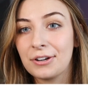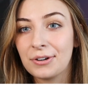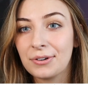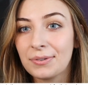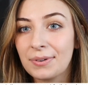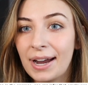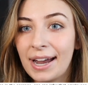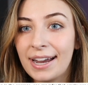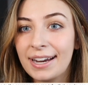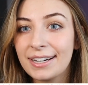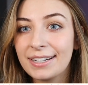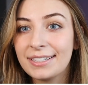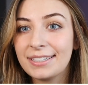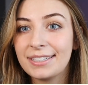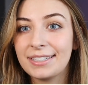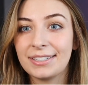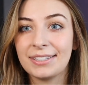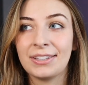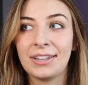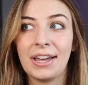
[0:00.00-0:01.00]

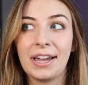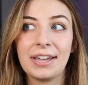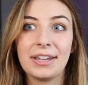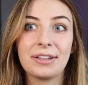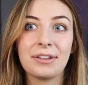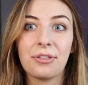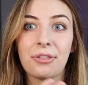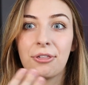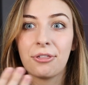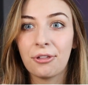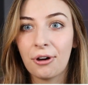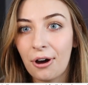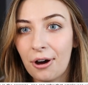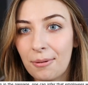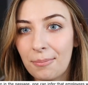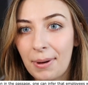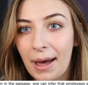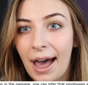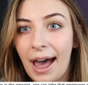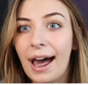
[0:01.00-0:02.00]
correct like
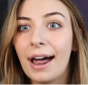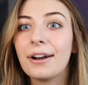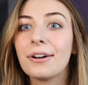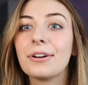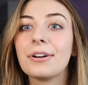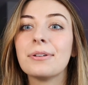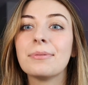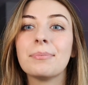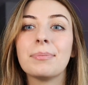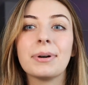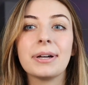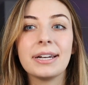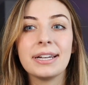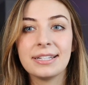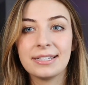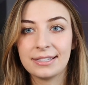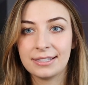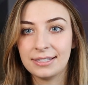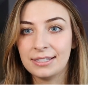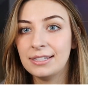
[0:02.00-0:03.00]
thought pattern but
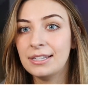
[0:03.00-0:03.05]
it's